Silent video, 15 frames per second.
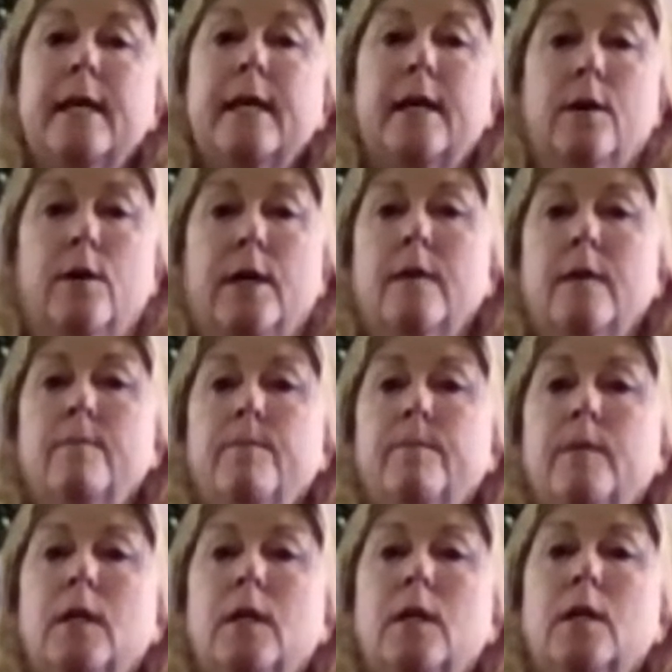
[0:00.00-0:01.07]
area
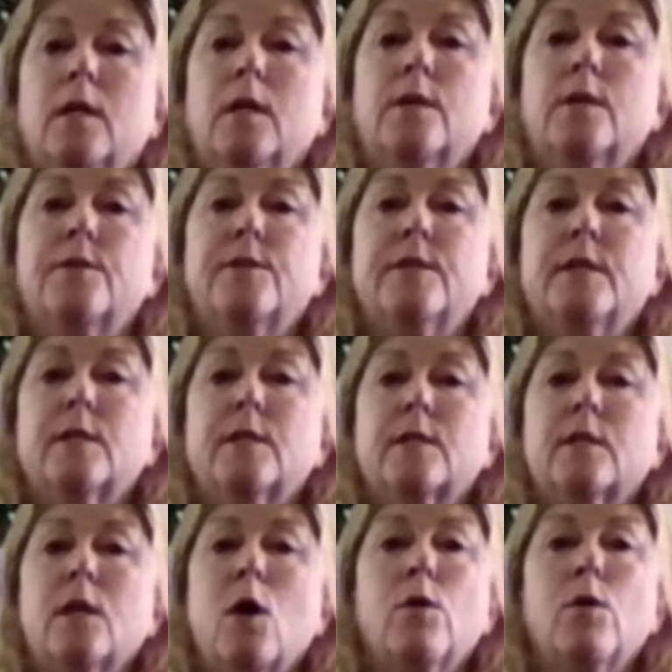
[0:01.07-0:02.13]
is this
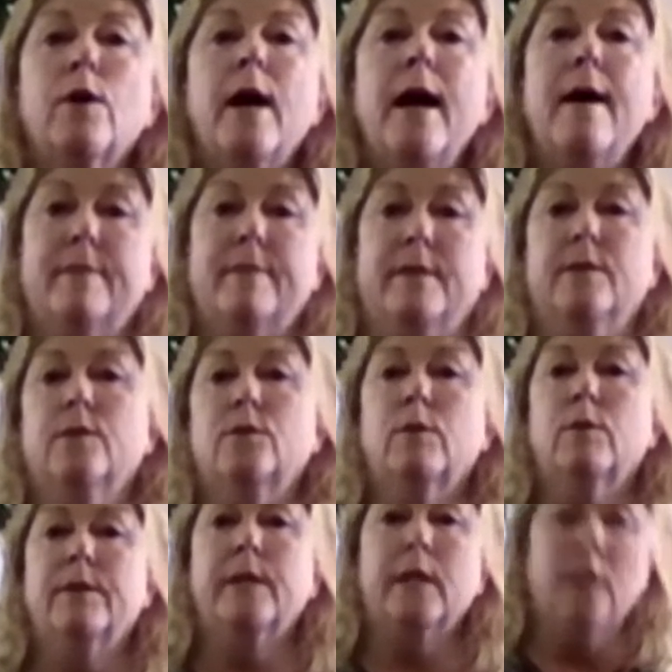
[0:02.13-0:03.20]
lower heaven, is
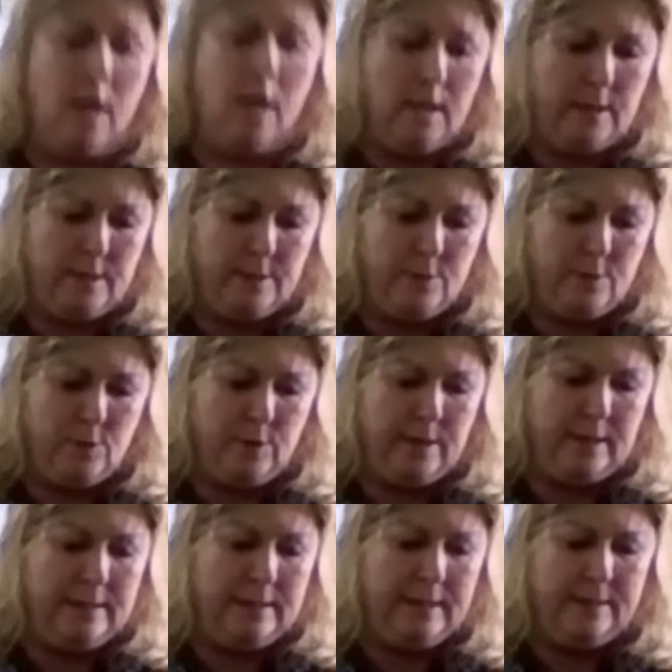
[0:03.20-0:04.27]
what they call it, or
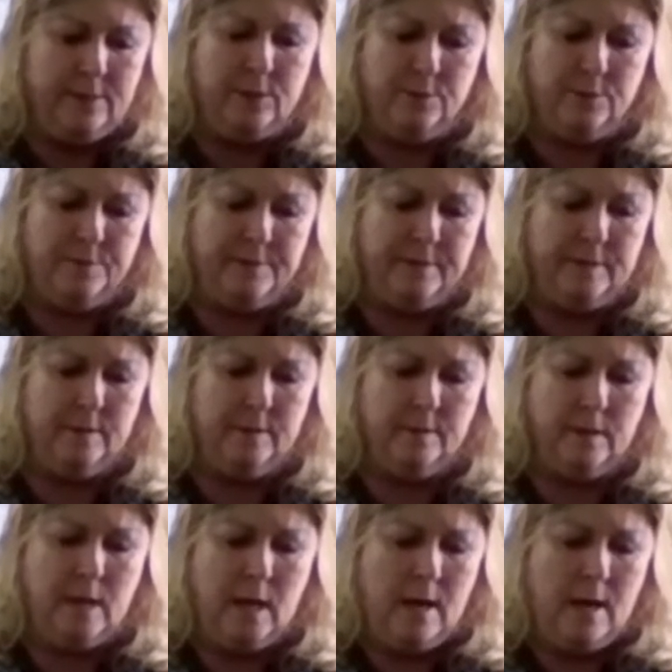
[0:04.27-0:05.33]
elixir field.
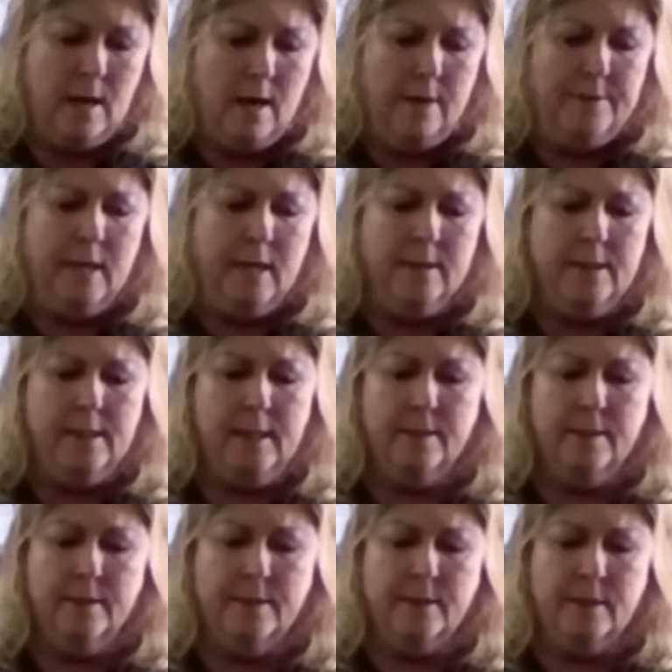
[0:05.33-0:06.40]

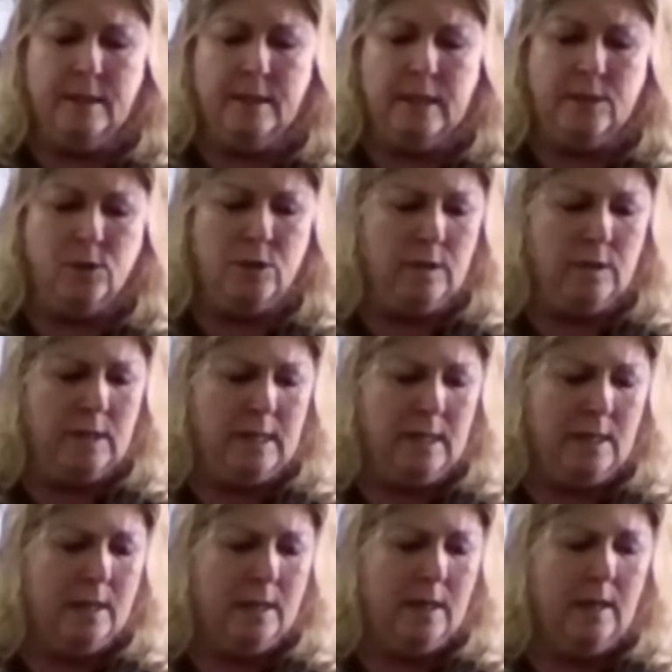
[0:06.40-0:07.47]
Dantian is
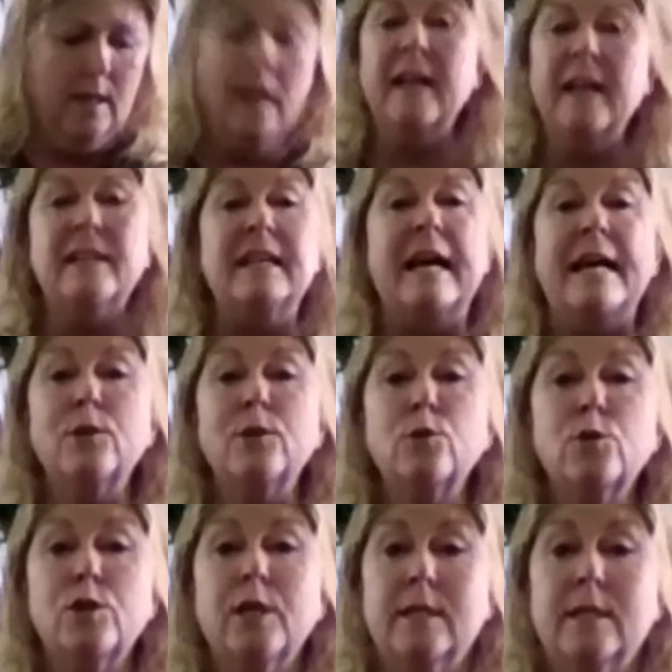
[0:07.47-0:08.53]
essentially an
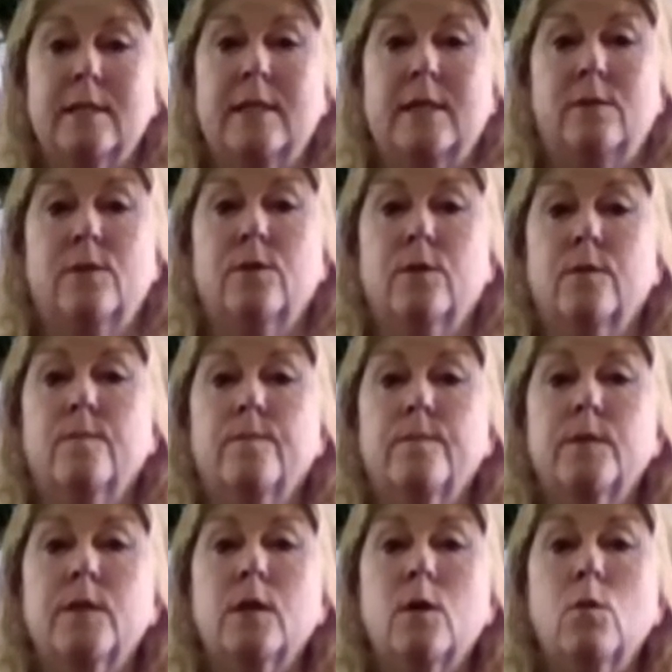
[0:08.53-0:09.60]
energy center.
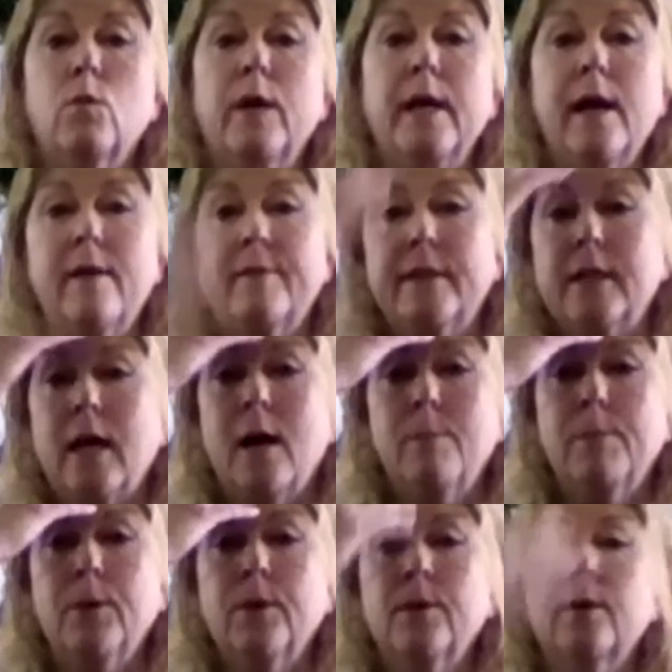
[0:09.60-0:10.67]
So we have an
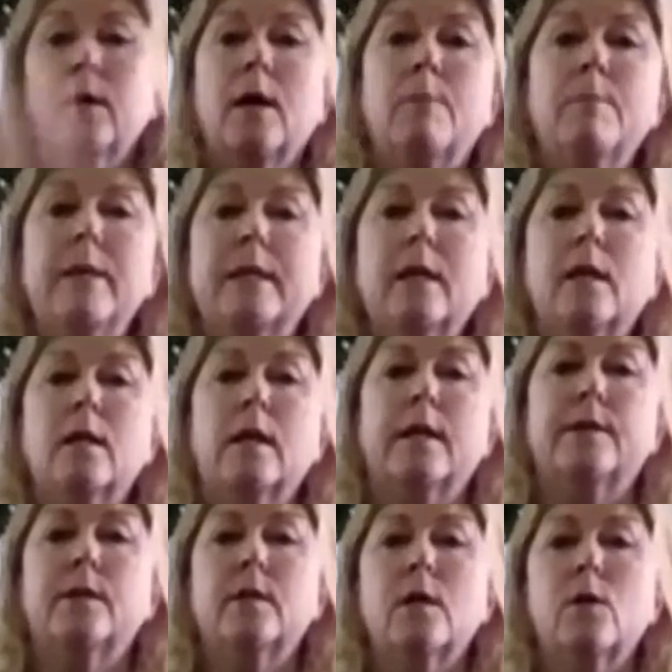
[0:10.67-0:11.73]
upper, a middle,
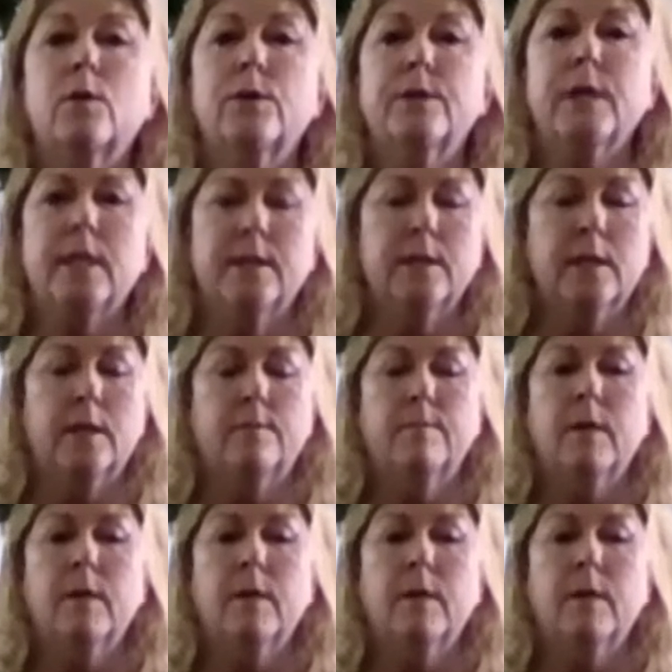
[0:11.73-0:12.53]
and a lower Dantian.